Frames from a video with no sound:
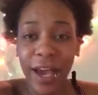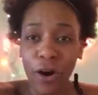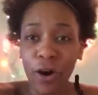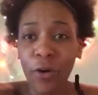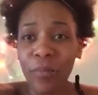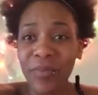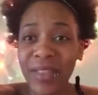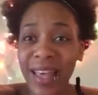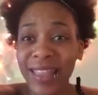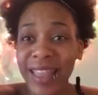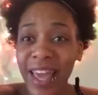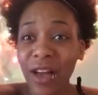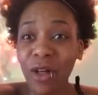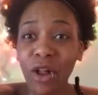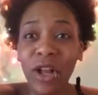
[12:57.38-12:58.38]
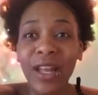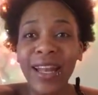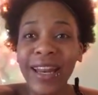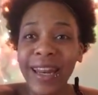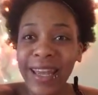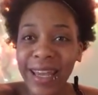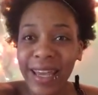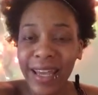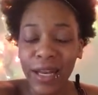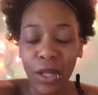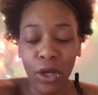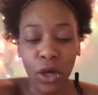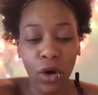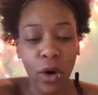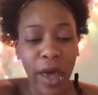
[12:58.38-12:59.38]
help that they all need,
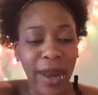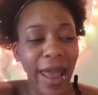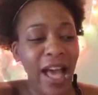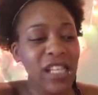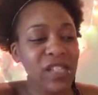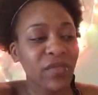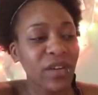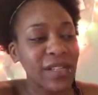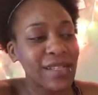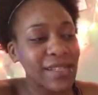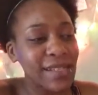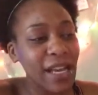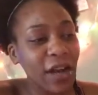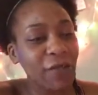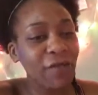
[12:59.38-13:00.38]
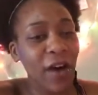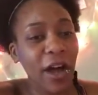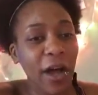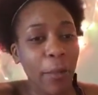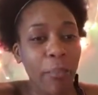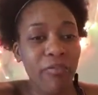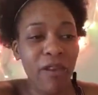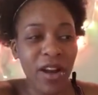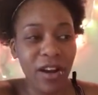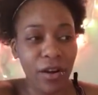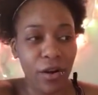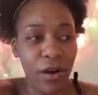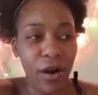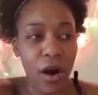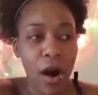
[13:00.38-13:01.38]
you know. And as for the sick fucking
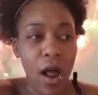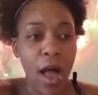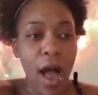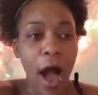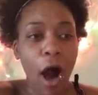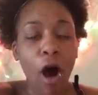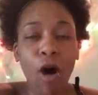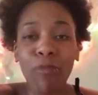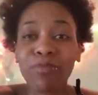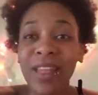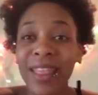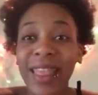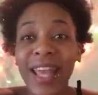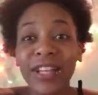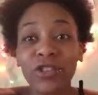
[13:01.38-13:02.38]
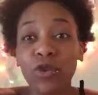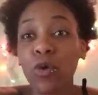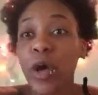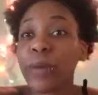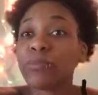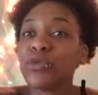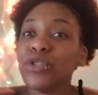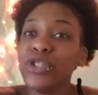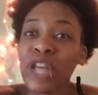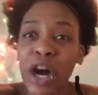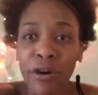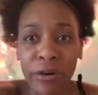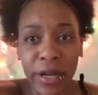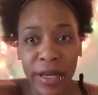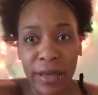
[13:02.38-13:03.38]
predator, I hope that they do him
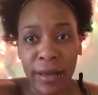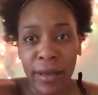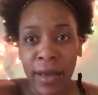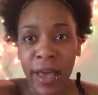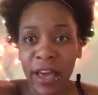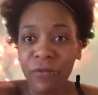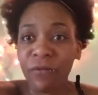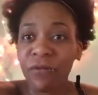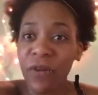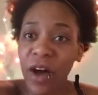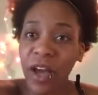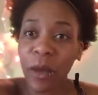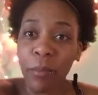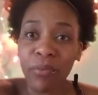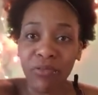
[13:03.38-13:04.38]
dirty in fucking